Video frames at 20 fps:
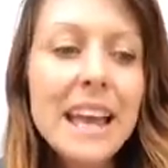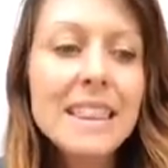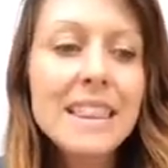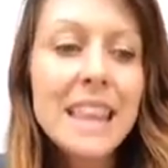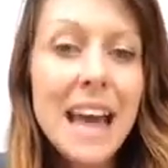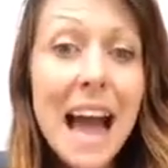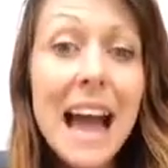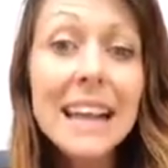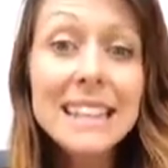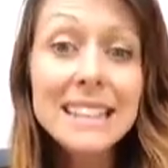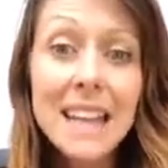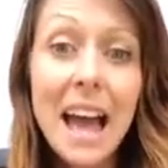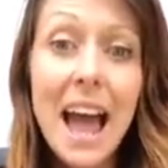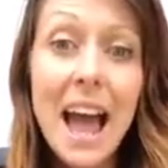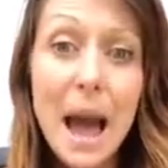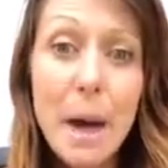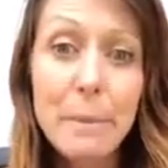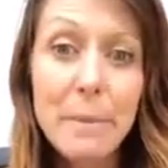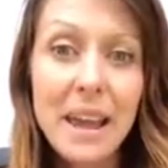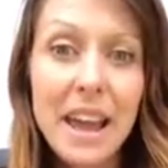That is a
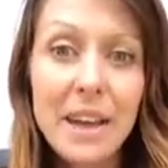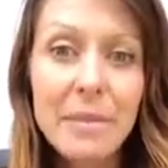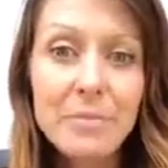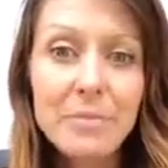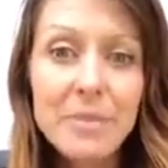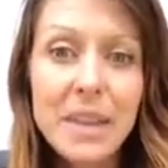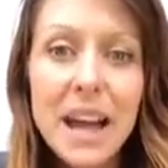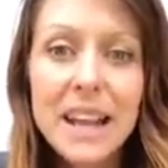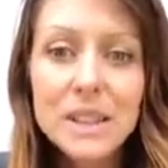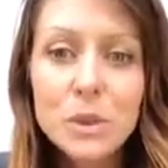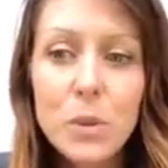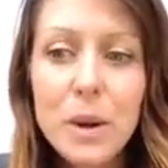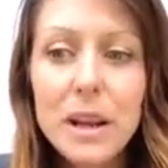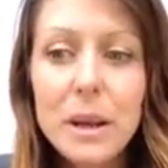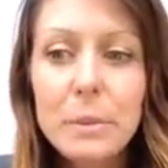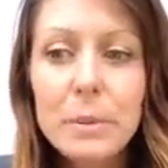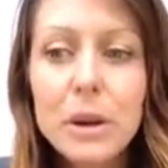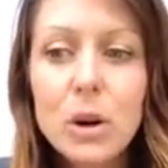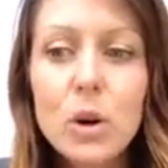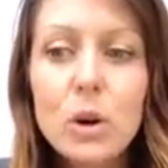habit. That's when
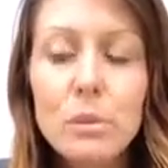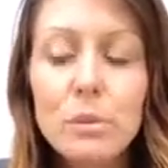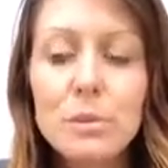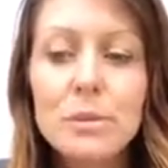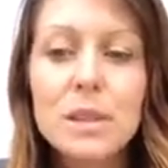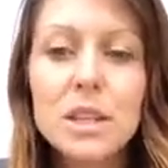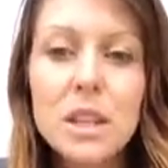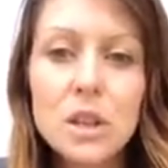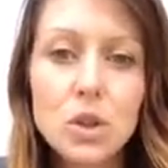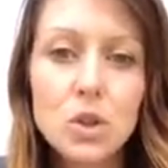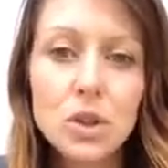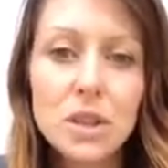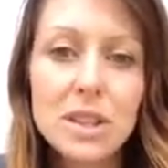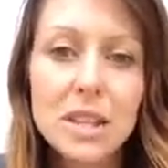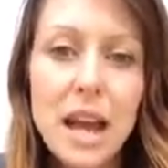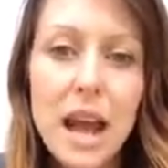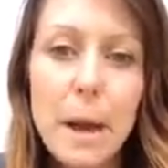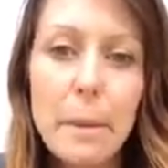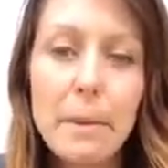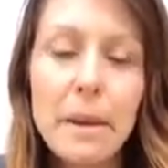it becomes just a
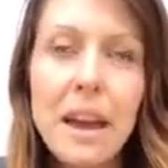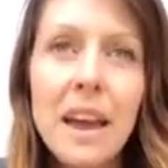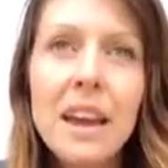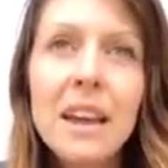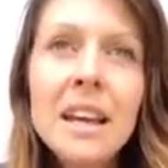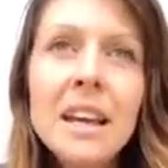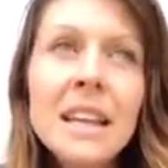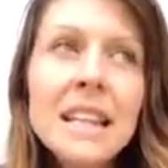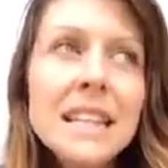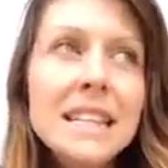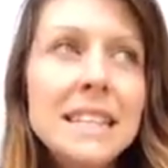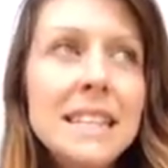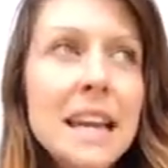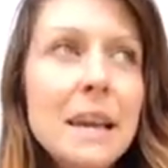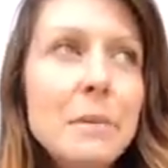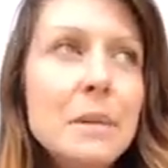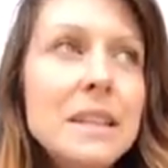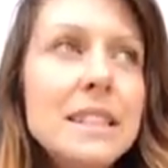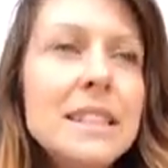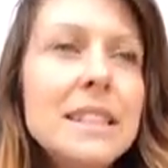habit. The
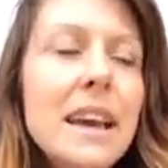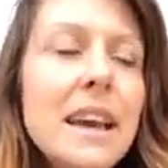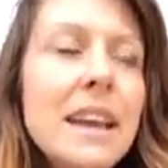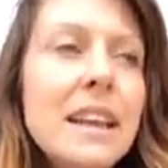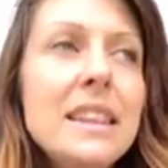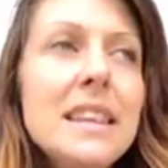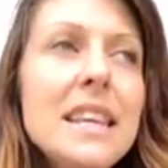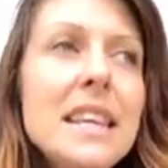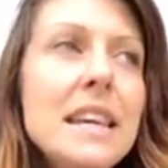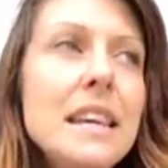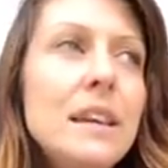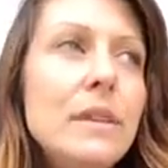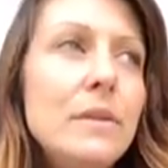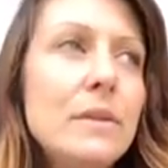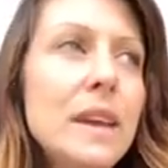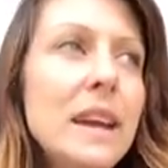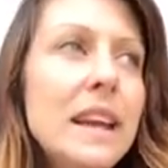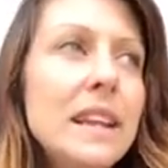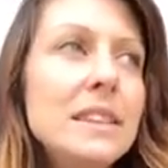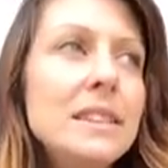same as in the
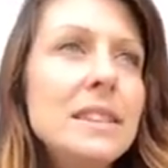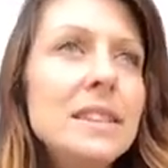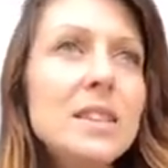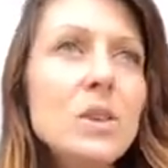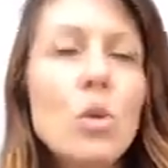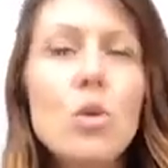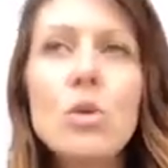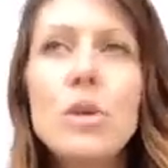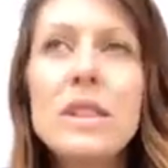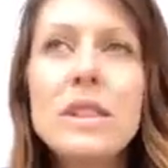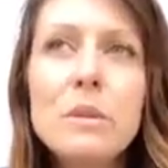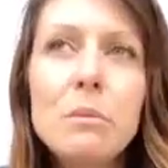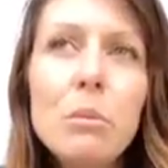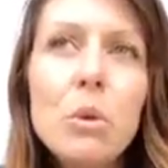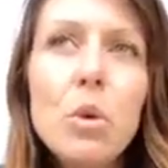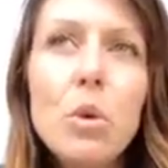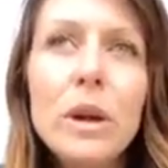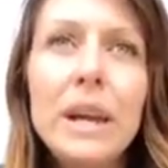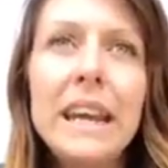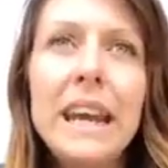evenings or in the
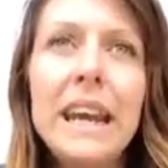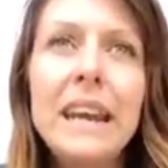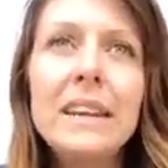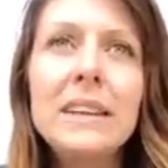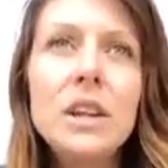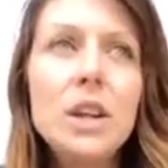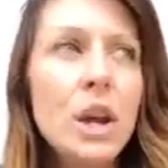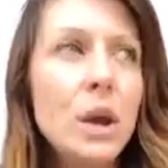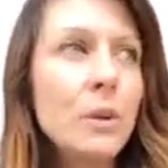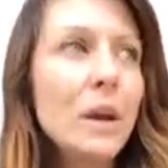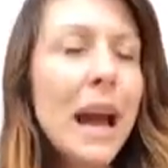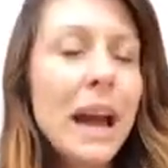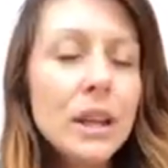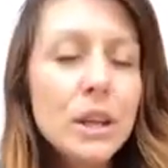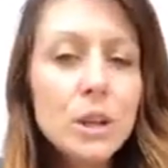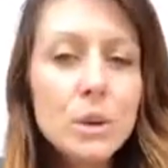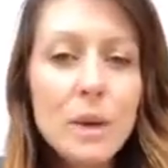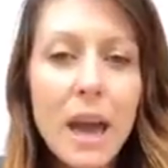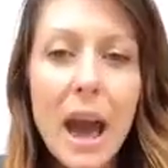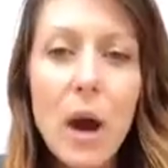morning, can
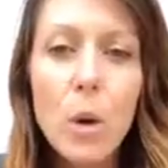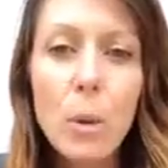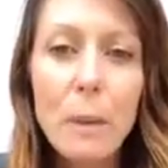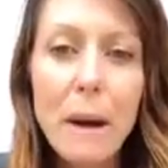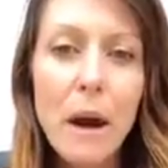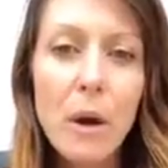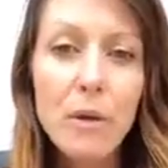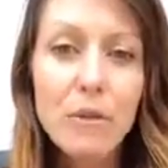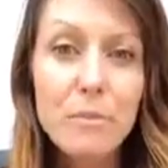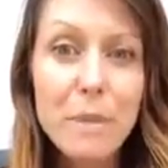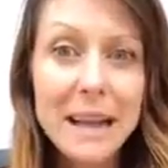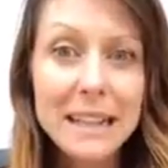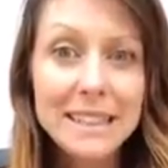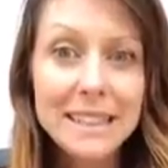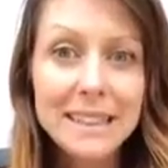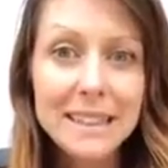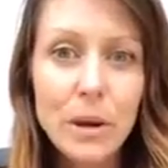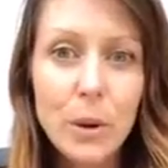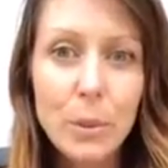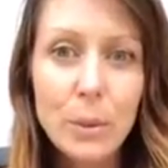you get up out of bed a
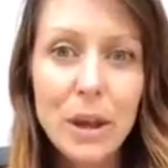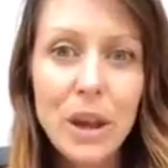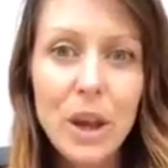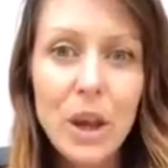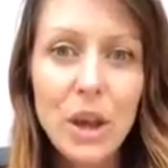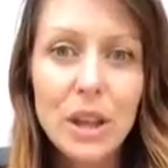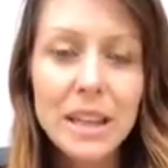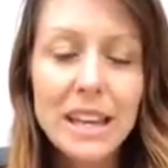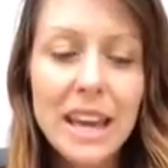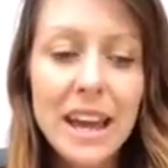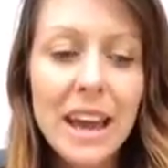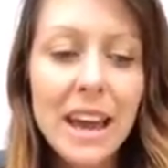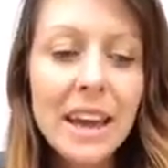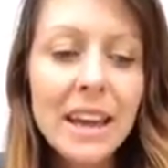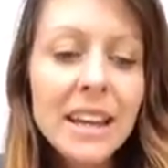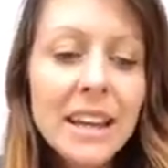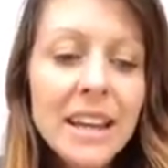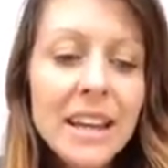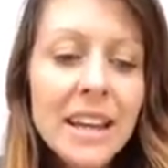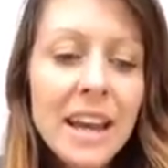little bit earlier
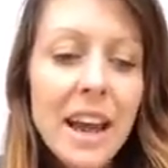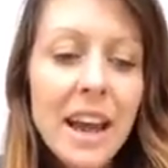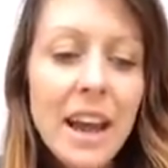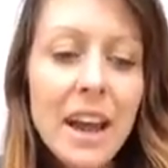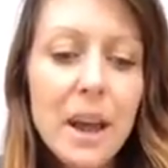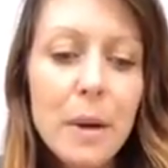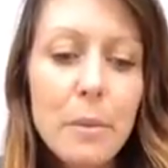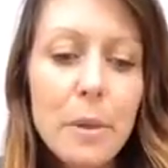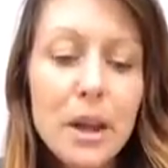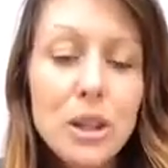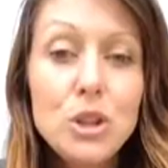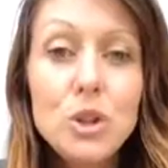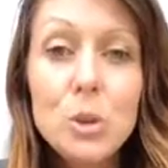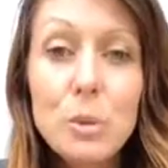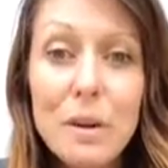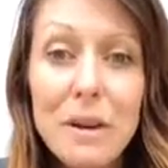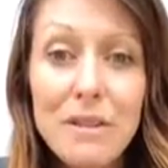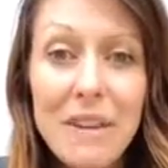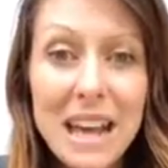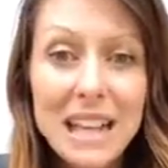and do a
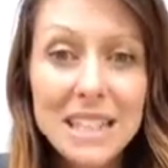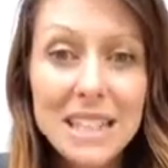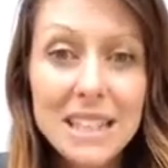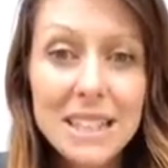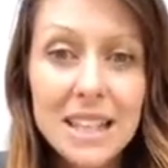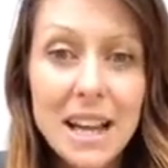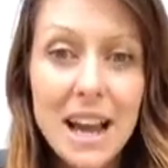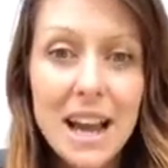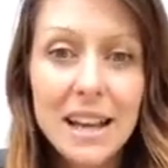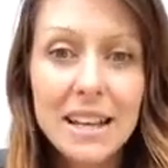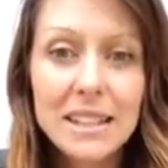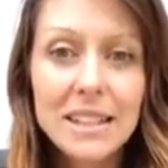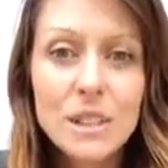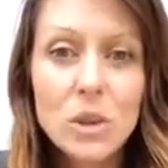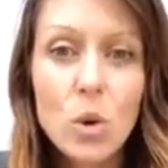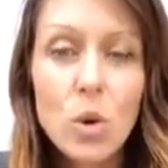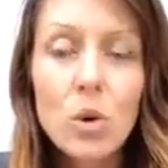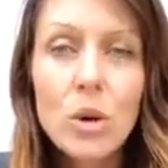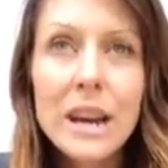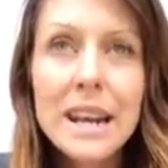bit of exercise?
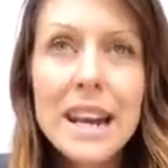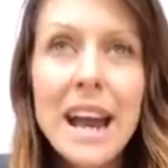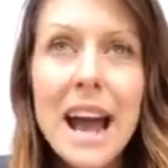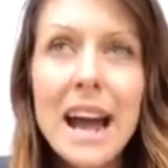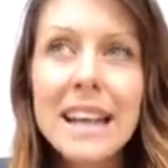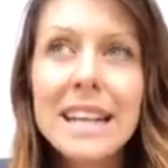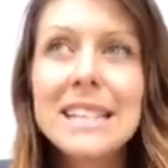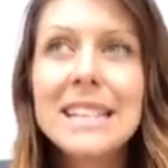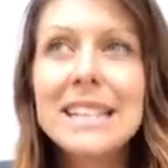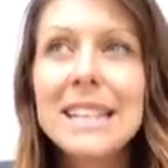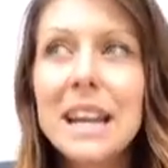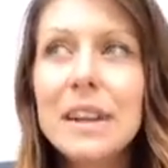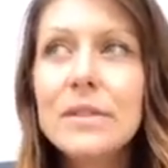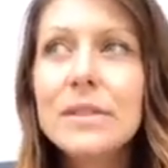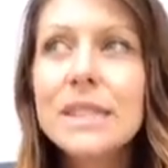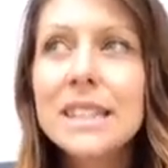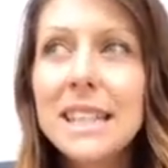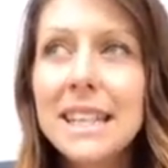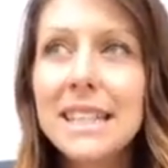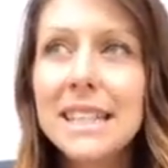Or at night, instead of
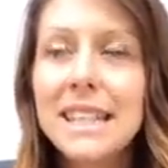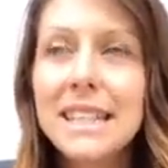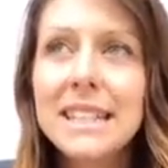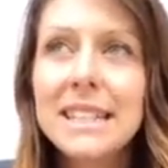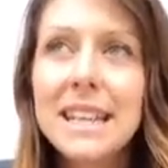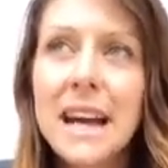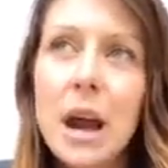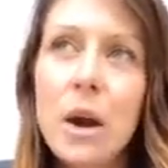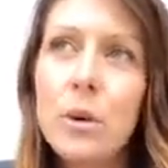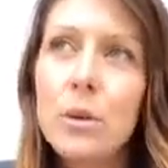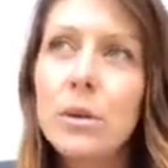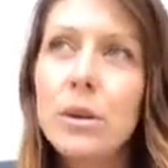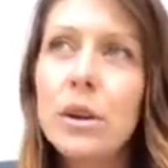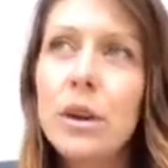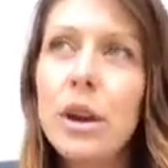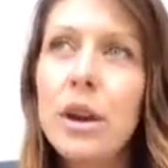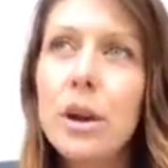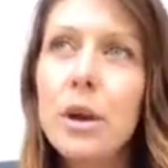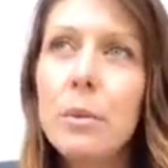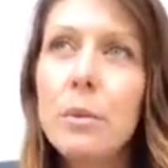sitting down
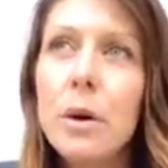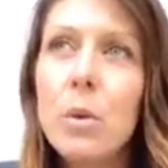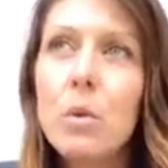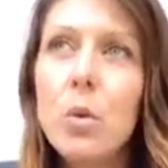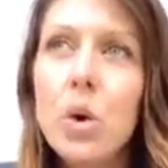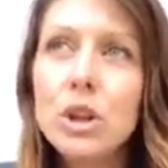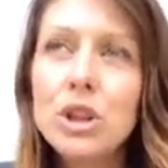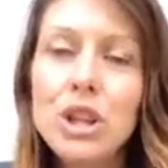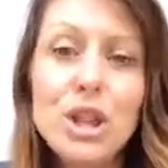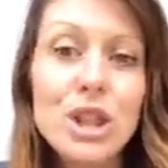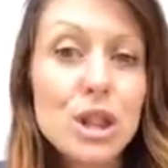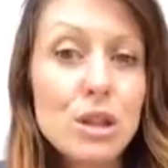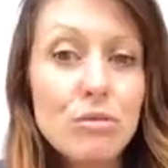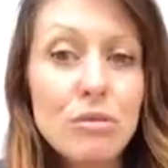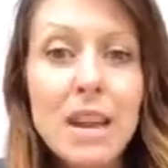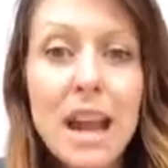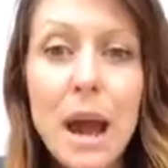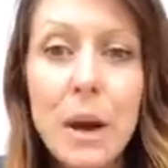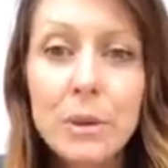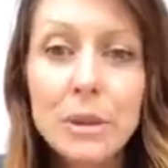and watching
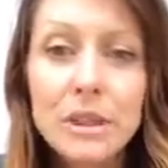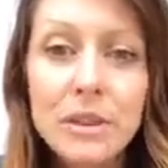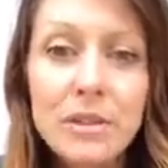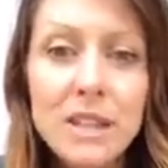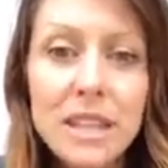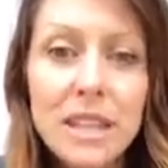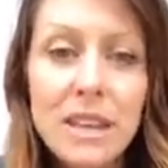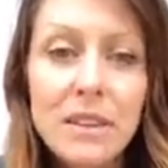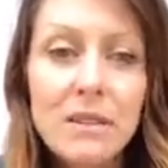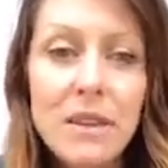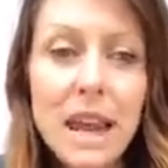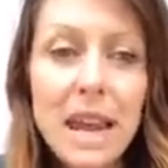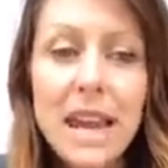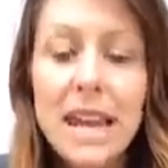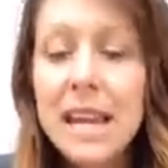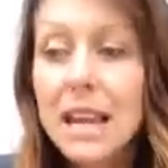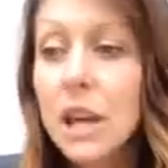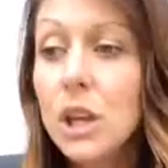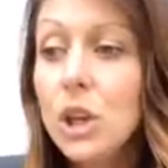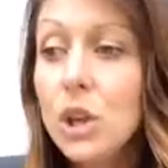3 hours of
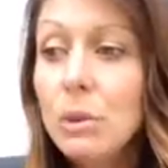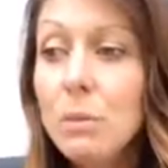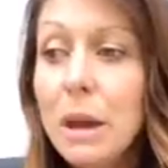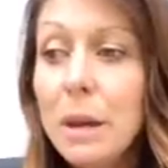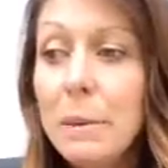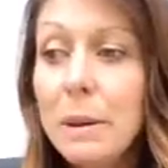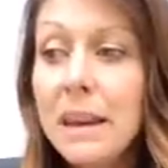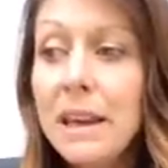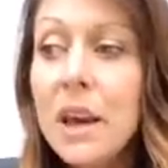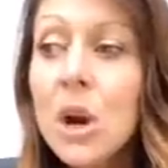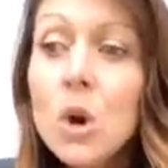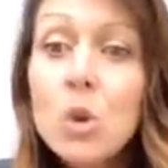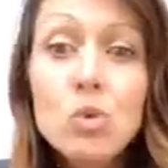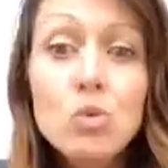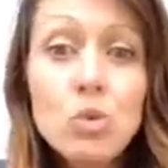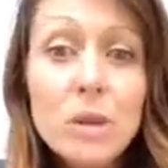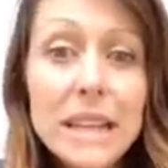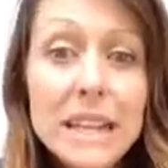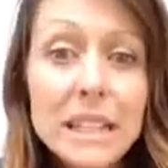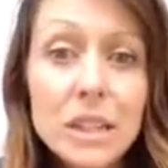TV, can you maybe
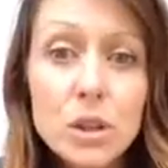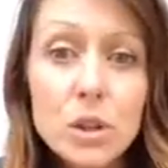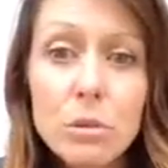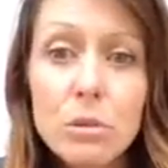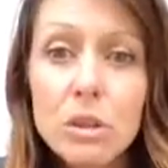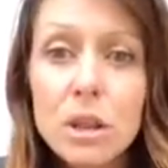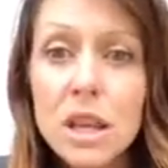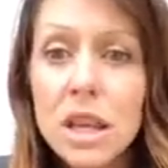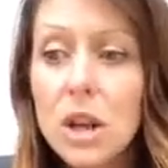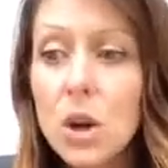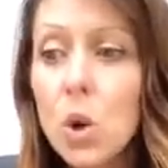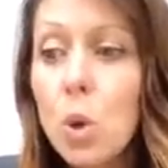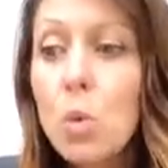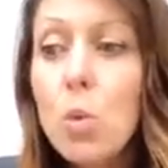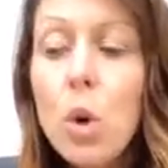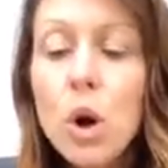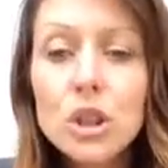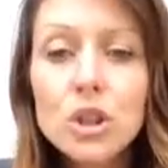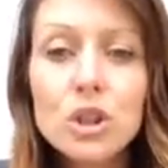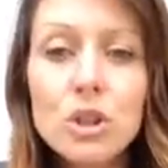read something or
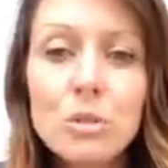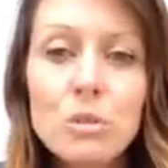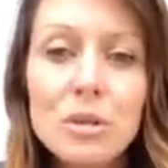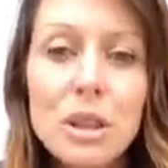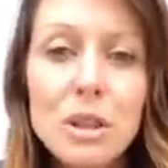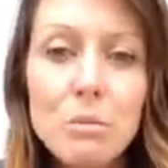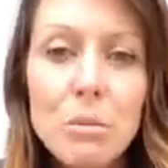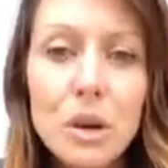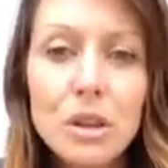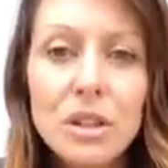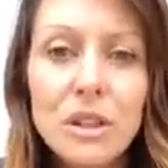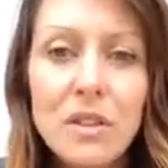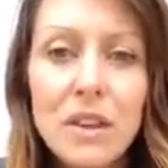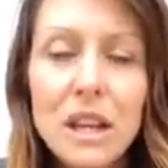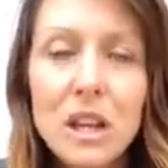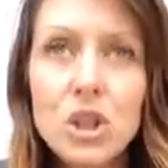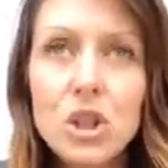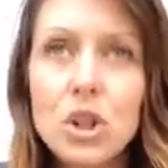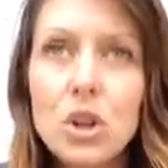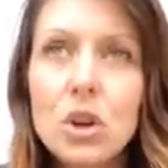watch something
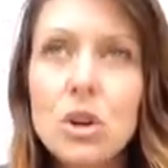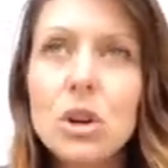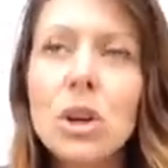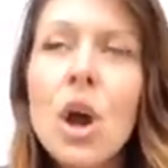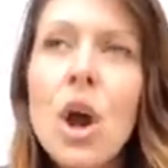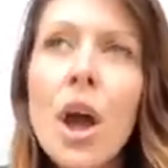motivational